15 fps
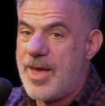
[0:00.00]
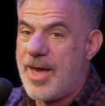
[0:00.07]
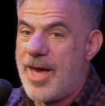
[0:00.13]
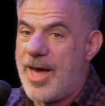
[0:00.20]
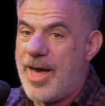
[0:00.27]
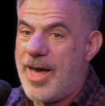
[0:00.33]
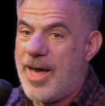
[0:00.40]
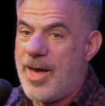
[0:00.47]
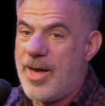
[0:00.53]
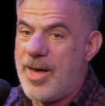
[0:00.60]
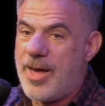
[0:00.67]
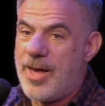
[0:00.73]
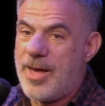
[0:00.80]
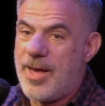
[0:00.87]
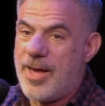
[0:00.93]

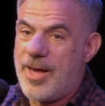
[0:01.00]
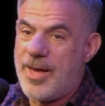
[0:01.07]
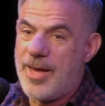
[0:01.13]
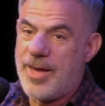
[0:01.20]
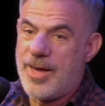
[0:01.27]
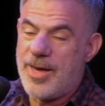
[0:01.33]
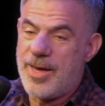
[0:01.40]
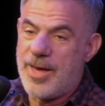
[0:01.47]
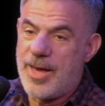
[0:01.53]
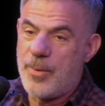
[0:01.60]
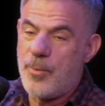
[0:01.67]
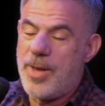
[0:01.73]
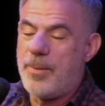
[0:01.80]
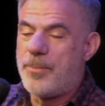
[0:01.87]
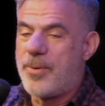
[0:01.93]
Uh,
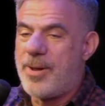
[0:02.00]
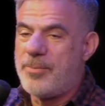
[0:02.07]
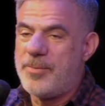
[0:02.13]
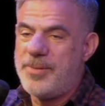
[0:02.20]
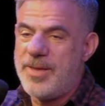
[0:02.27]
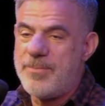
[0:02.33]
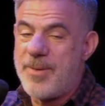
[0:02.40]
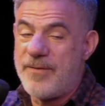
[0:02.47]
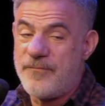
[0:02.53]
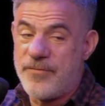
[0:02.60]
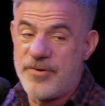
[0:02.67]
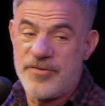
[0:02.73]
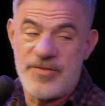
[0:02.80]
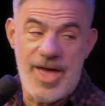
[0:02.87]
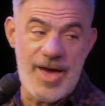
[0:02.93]
well, probably my
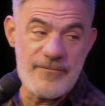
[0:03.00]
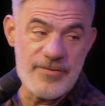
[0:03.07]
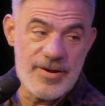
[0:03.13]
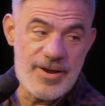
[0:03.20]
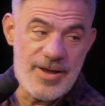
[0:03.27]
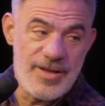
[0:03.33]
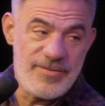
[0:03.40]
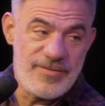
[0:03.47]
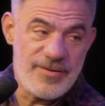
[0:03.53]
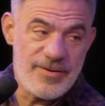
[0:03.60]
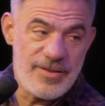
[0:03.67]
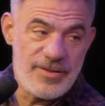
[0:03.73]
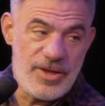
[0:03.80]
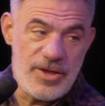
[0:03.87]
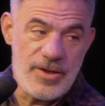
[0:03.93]
first ever
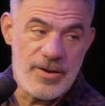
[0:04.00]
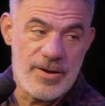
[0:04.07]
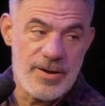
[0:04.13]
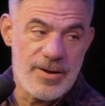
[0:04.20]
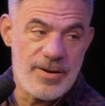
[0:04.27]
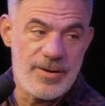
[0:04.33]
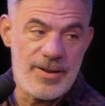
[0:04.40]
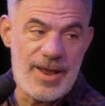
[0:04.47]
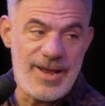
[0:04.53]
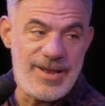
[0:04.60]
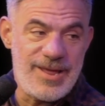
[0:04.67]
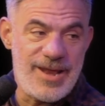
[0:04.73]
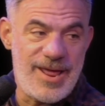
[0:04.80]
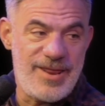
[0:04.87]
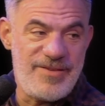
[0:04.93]
concert, Cure,
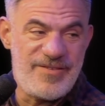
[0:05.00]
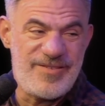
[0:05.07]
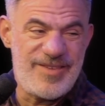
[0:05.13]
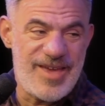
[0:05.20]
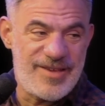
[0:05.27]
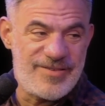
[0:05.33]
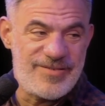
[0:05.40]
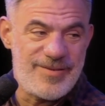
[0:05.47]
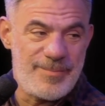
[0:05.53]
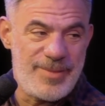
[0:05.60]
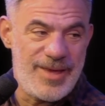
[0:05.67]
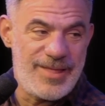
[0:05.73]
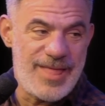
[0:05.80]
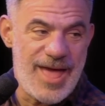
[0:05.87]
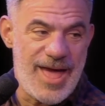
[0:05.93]
nineteen eighty-six, something
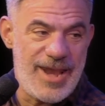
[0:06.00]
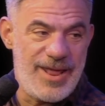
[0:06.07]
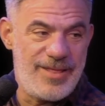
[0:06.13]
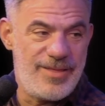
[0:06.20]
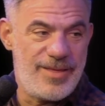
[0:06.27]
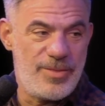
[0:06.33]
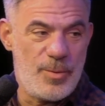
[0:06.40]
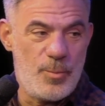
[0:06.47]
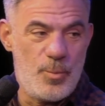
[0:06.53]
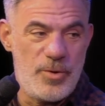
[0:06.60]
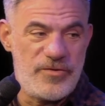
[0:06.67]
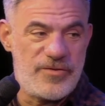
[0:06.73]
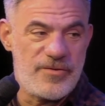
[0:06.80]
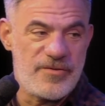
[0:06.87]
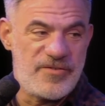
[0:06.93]
like that, in the
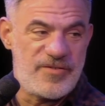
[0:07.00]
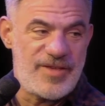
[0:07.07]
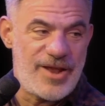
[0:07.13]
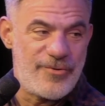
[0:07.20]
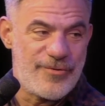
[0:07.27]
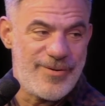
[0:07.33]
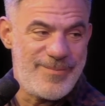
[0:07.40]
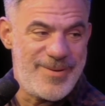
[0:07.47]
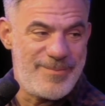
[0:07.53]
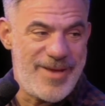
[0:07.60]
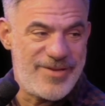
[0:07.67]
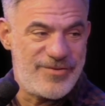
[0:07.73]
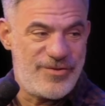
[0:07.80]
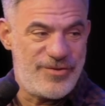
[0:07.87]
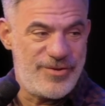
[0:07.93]
Worcester Centrum in
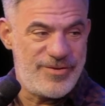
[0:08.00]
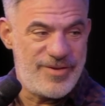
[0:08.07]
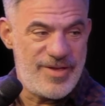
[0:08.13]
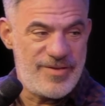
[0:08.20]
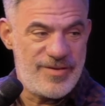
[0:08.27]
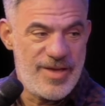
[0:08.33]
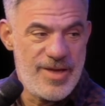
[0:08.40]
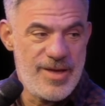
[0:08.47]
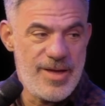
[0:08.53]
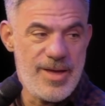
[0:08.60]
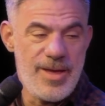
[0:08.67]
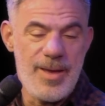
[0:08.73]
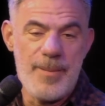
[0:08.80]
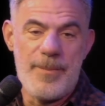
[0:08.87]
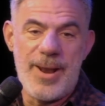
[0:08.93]
Massachusetts.
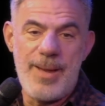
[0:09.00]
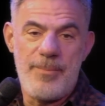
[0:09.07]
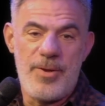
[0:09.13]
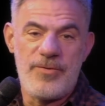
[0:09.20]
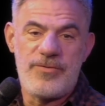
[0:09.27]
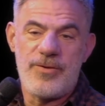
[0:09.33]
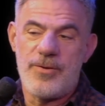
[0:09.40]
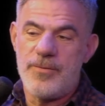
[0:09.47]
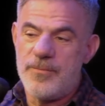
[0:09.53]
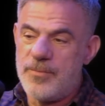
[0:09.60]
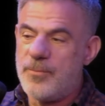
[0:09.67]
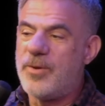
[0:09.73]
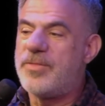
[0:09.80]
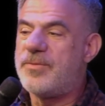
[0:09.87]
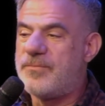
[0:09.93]
Wow. But I'm also,
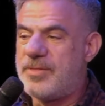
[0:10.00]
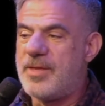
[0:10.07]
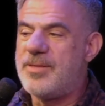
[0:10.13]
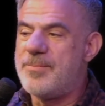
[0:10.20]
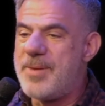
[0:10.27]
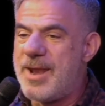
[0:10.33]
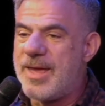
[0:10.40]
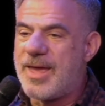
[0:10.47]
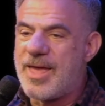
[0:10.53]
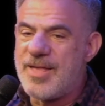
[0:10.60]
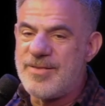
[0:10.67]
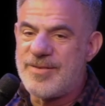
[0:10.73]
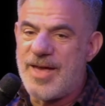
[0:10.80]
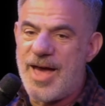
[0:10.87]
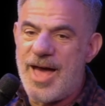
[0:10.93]
with the
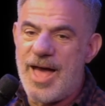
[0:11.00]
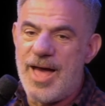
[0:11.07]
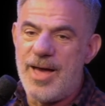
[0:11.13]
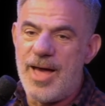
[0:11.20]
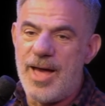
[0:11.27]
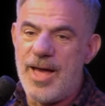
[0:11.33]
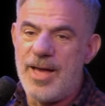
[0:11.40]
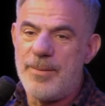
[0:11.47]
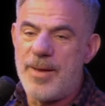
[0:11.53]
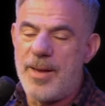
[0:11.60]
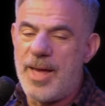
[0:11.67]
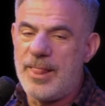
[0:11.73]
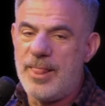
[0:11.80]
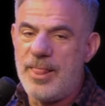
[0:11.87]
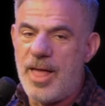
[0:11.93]
Dominicans, I I,
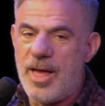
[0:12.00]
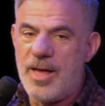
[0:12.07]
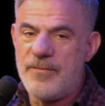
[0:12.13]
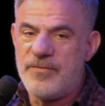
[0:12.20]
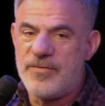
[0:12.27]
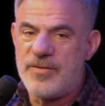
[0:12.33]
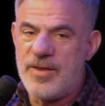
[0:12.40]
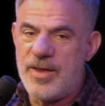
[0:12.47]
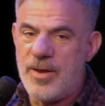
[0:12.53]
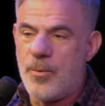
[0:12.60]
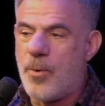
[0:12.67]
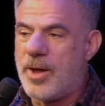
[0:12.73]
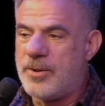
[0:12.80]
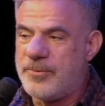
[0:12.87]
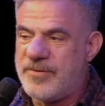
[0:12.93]
I love seeing
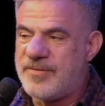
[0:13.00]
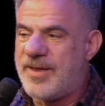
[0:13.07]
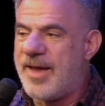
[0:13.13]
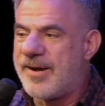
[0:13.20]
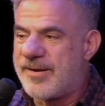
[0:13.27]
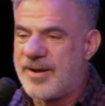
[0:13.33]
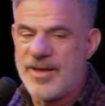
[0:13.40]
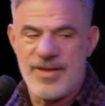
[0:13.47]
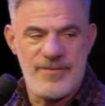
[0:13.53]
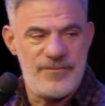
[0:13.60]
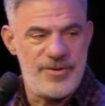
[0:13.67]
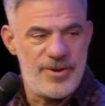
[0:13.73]
Juan Luis Guerra, if you